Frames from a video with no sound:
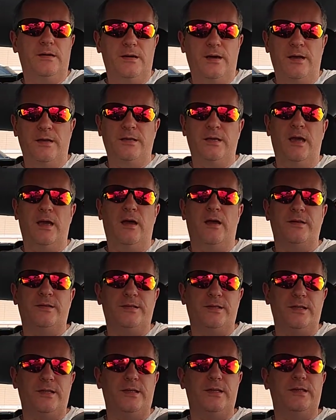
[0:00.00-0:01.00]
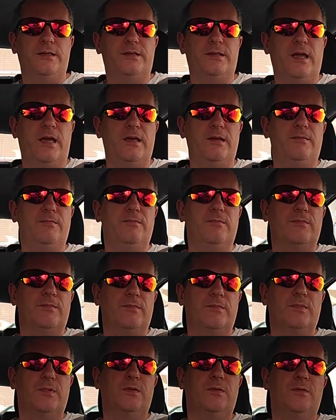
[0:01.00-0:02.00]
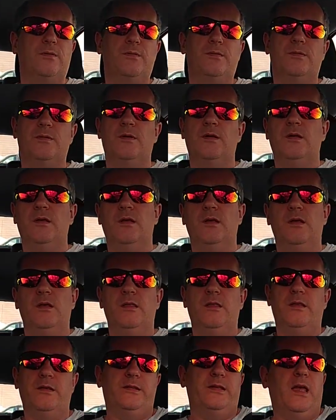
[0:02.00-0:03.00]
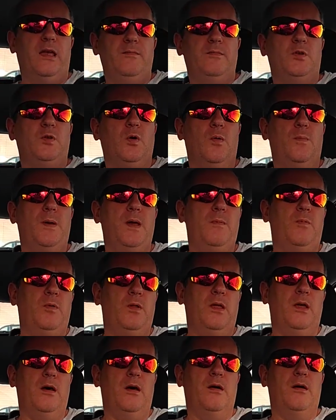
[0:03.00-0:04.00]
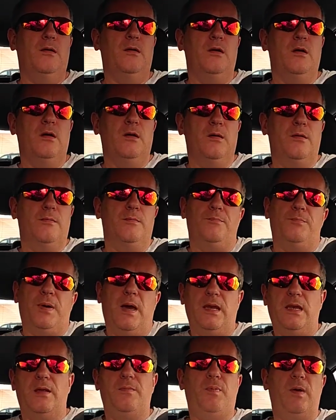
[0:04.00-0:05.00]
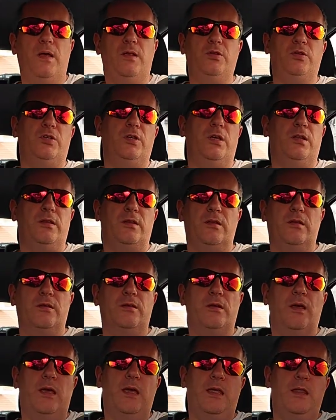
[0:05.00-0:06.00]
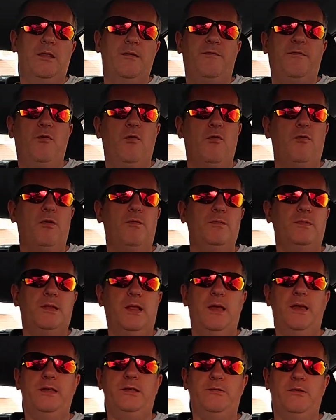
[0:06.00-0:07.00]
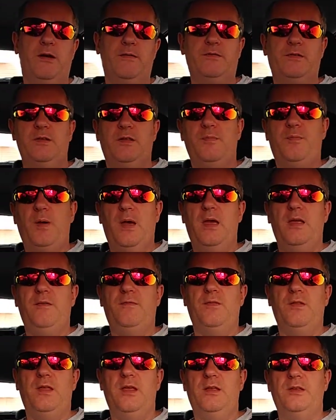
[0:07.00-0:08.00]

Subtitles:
And yet I see the same sort of people that are penny pinching in the forums later after they paid for the